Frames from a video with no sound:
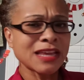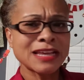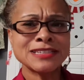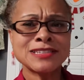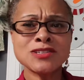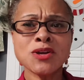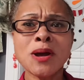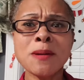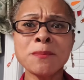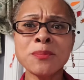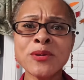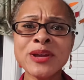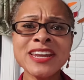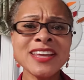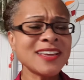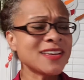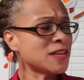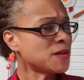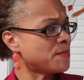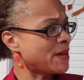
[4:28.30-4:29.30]
So I'm pretty
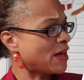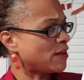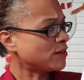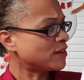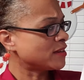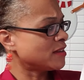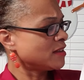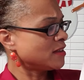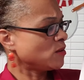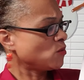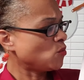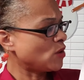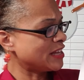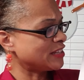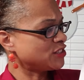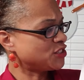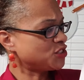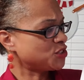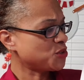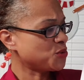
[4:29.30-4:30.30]
good about
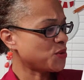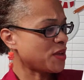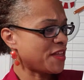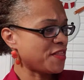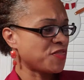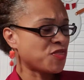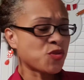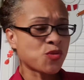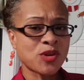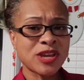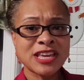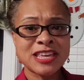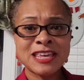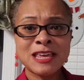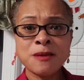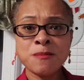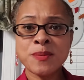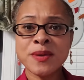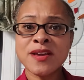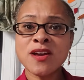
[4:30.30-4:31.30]
1, 2, and 3,
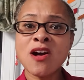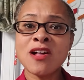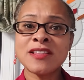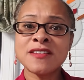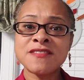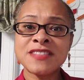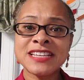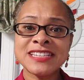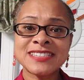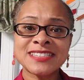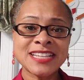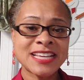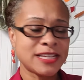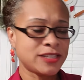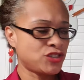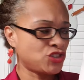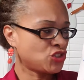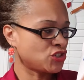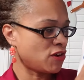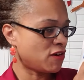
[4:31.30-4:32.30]
keeping all of these
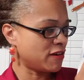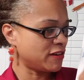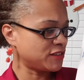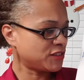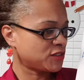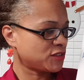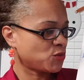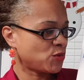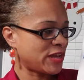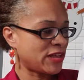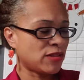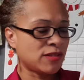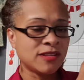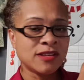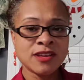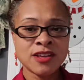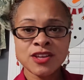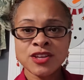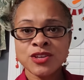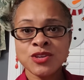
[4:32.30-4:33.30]
things charged. Well,
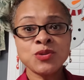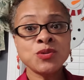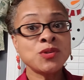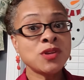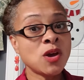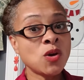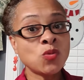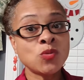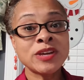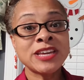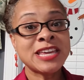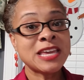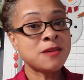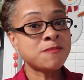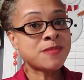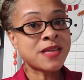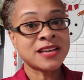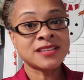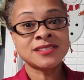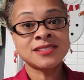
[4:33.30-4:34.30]
you know we
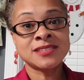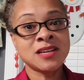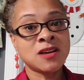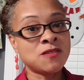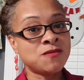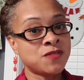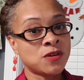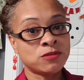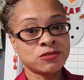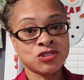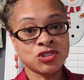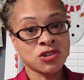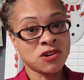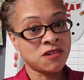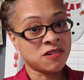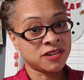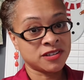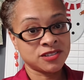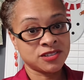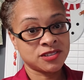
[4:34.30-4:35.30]
keep that cell phone
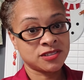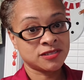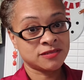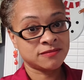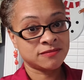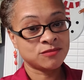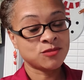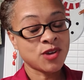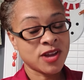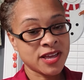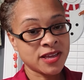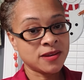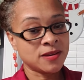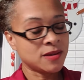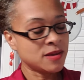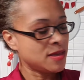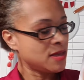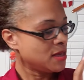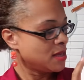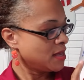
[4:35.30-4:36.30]
charged, right?
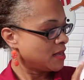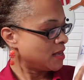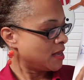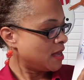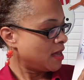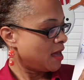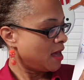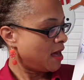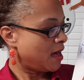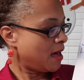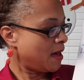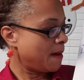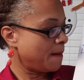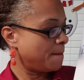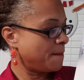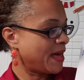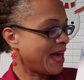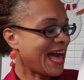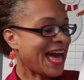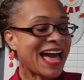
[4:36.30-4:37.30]

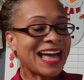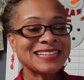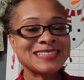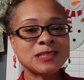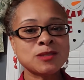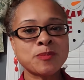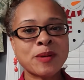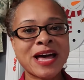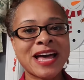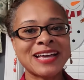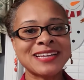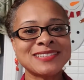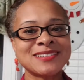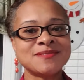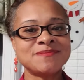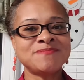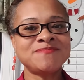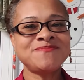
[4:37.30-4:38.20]
Hotspot.